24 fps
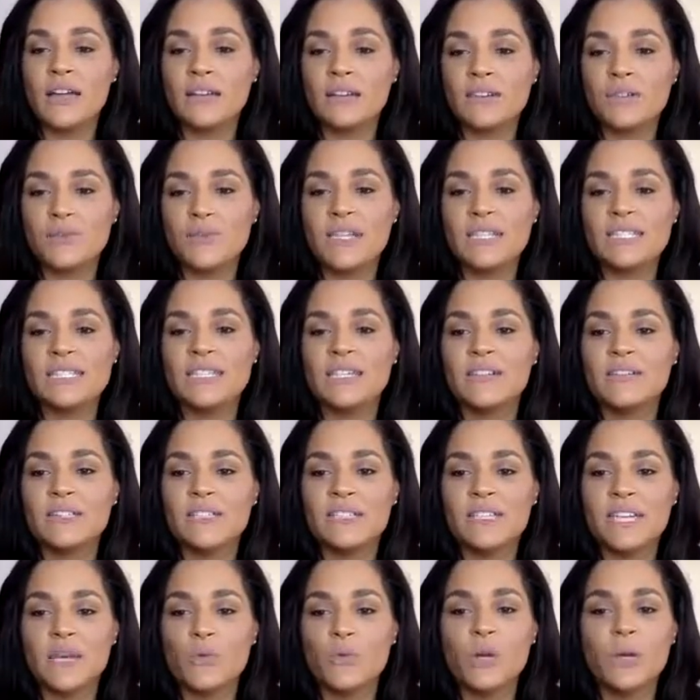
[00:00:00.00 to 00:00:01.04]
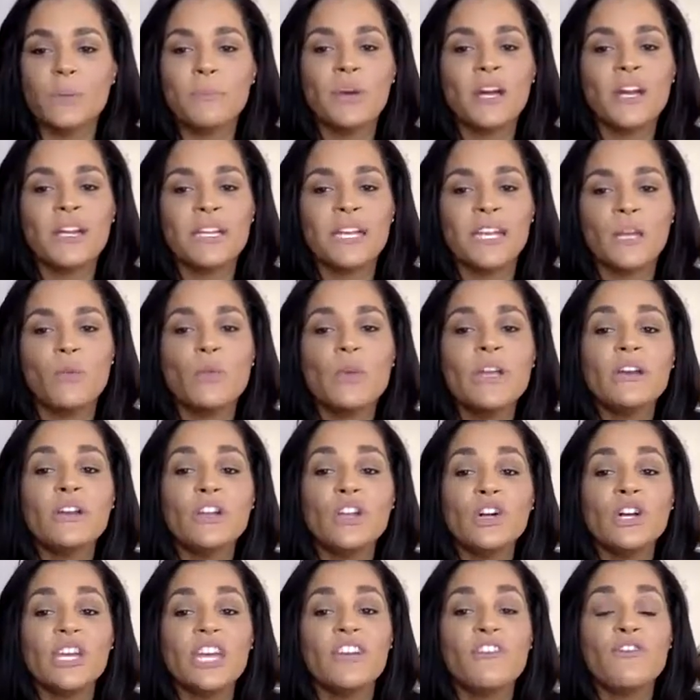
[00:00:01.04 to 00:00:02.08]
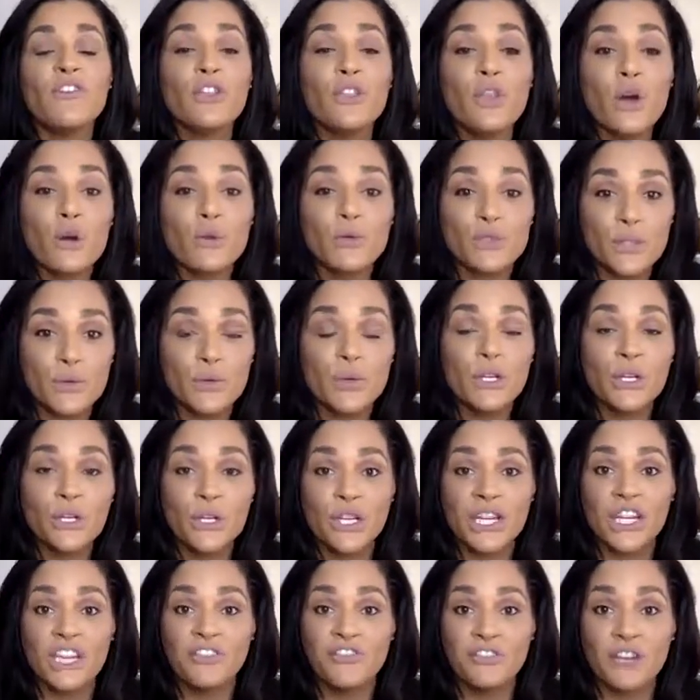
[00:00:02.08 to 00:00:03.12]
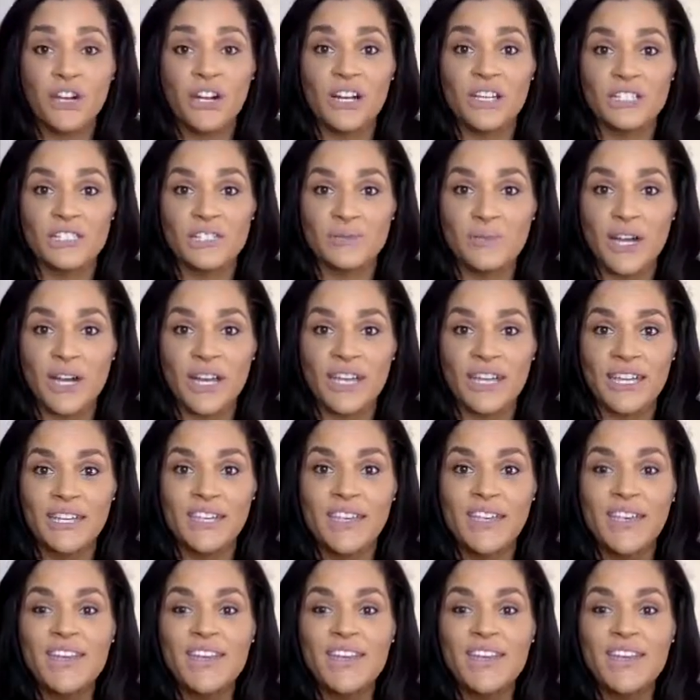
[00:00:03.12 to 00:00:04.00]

direct sales and network marketing, we are looking for those who are looking for us, right?